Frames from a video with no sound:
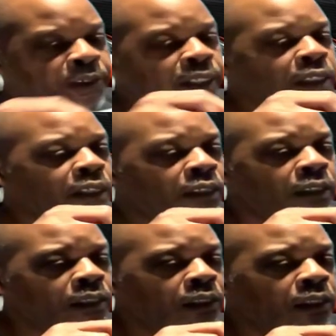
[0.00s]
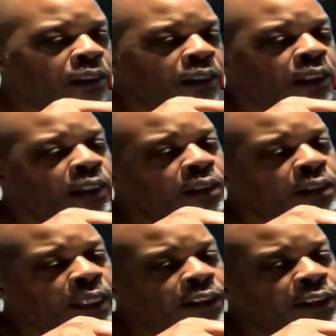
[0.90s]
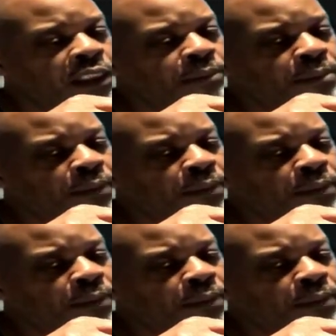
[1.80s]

right there. Snug my